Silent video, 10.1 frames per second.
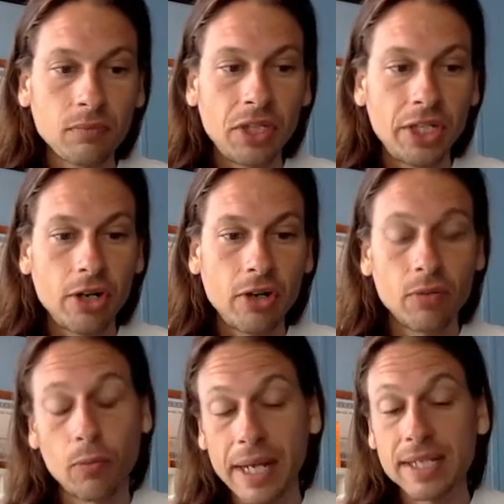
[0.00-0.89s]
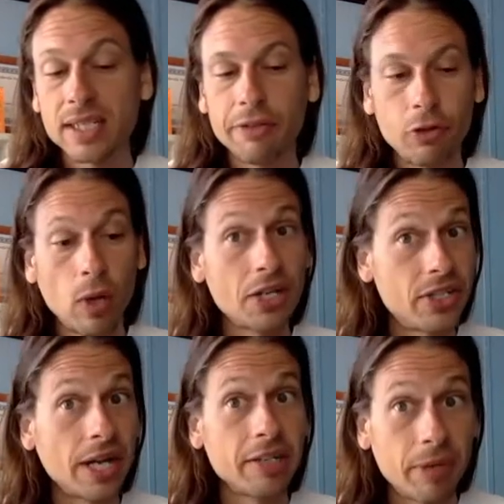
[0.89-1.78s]
you know, basically, if you watch the
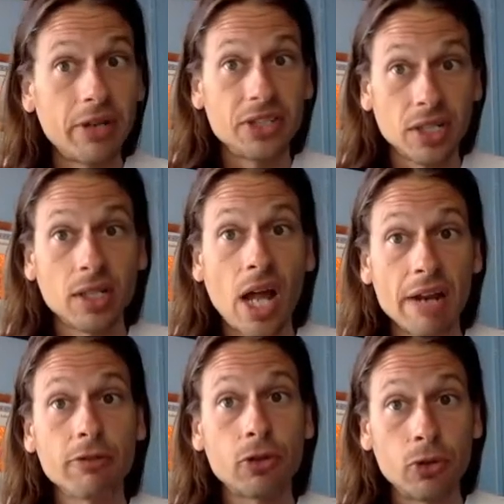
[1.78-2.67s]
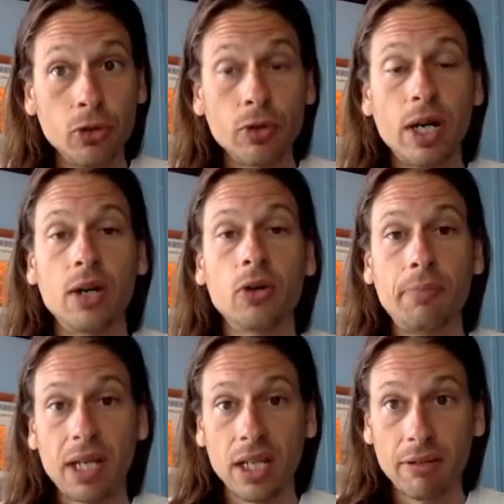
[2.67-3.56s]
documentary, there's a lot of Krura or
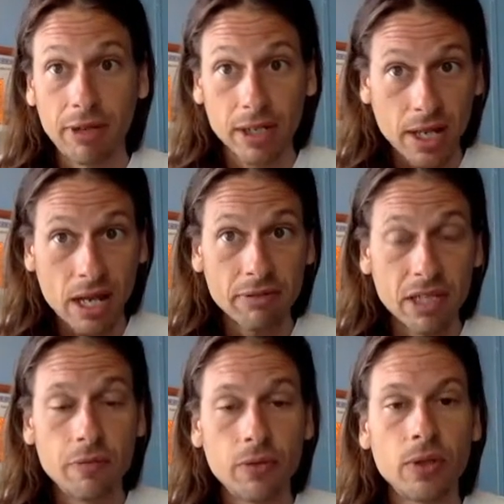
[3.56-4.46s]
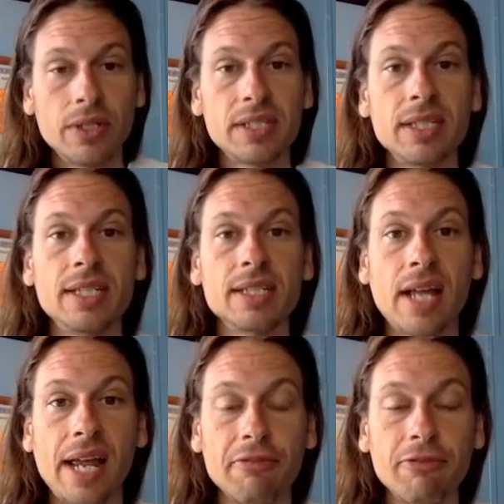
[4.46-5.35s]
malefic kind of influence in his
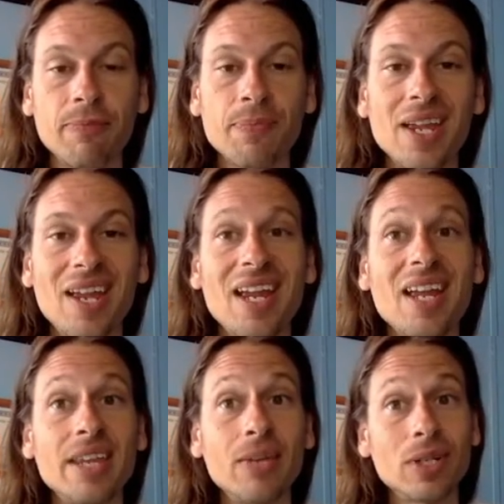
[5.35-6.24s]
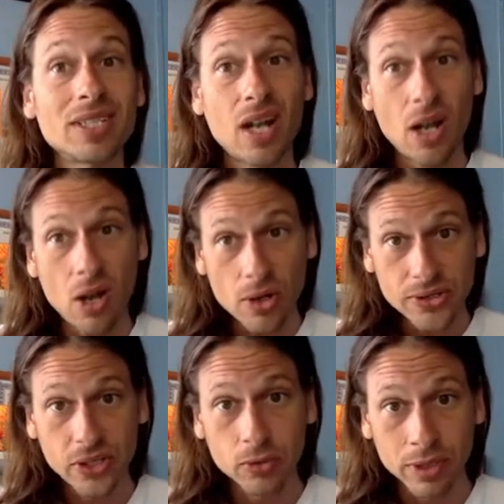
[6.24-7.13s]
life. Then what's
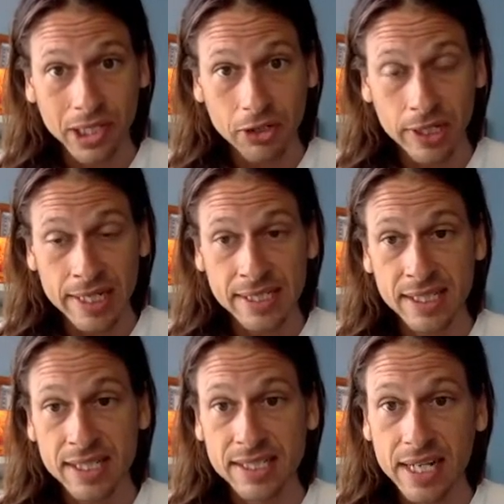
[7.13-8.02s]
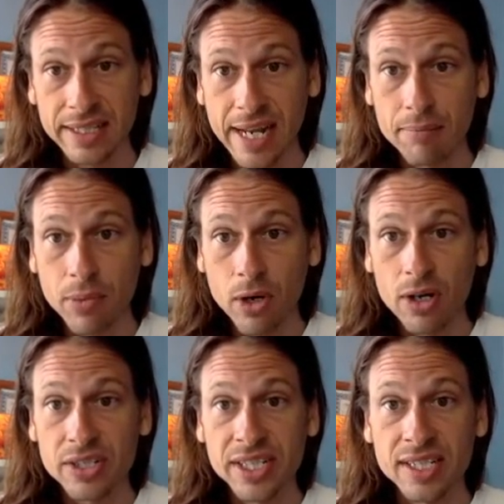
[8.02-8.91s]
also really crazy is that that
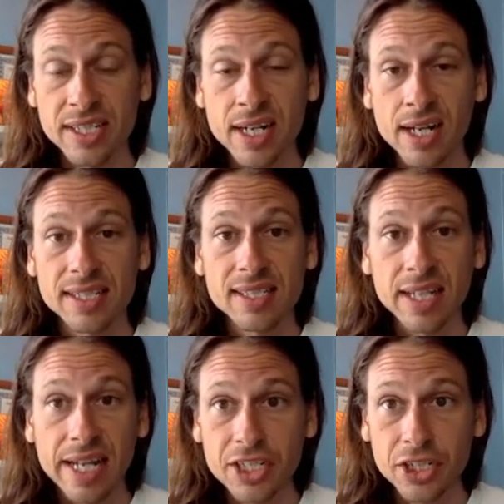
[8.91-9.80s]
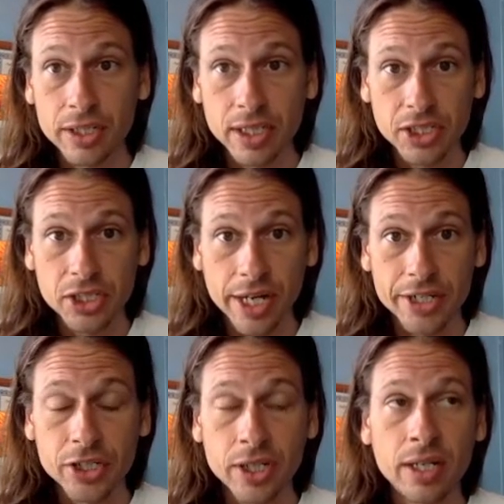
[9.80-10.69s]
Mars is in Aslesha
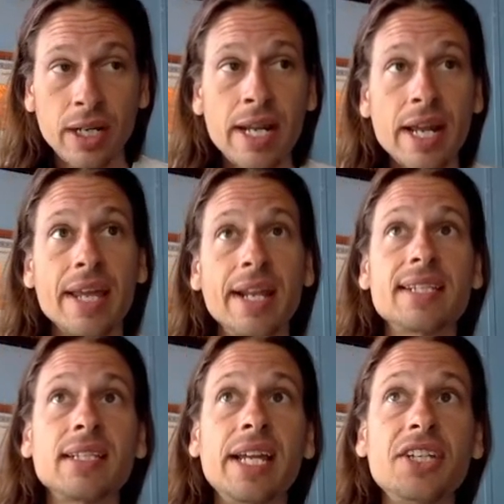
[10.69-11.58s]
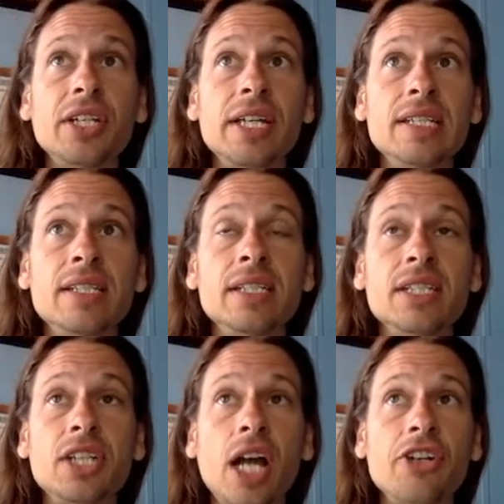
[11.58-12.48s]
Nakshatra, and Aslesha is the
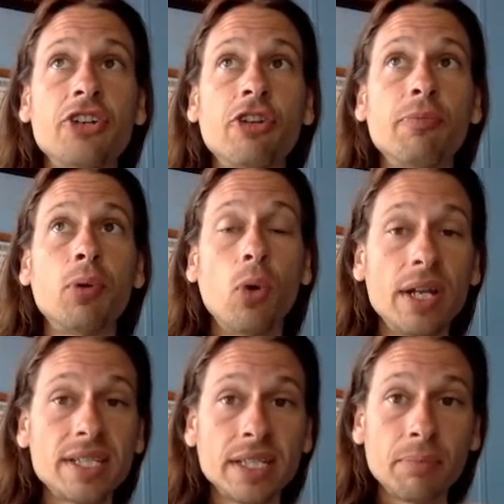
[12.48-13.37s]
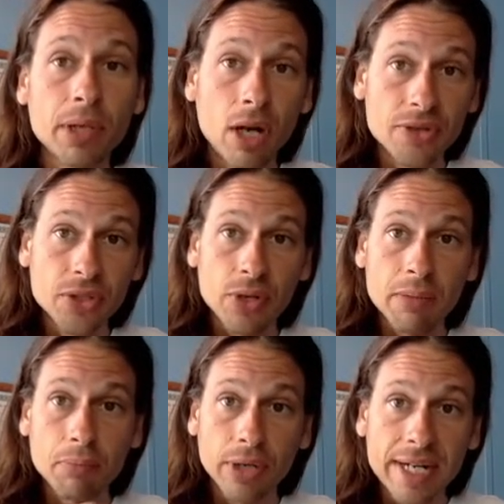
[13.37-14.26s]
nakshatra of poison, but also
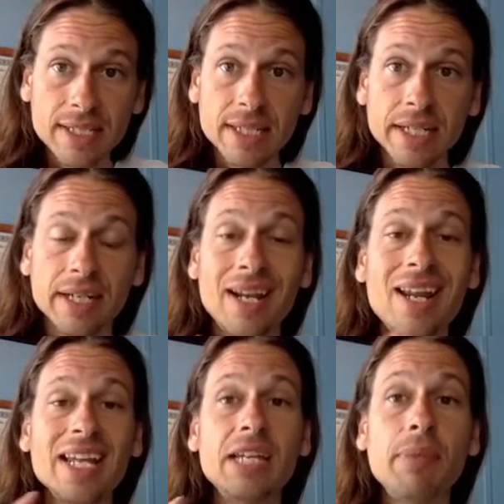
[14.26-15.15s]
embracing. And he